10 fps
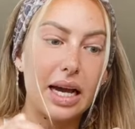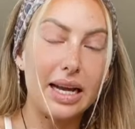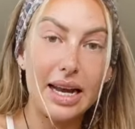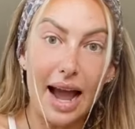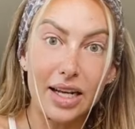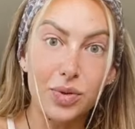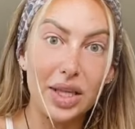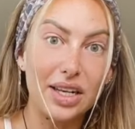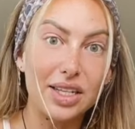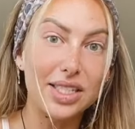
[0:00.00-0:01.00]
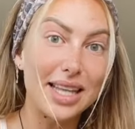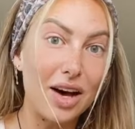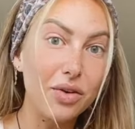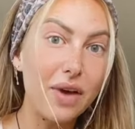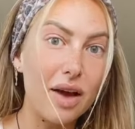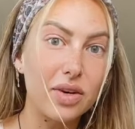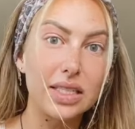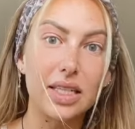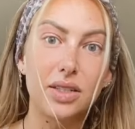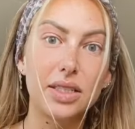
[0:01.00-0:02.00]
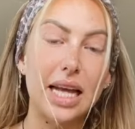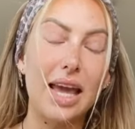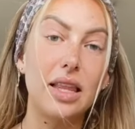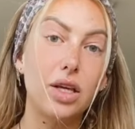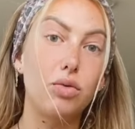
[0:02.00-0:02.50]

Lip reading: connect with yourself every single day,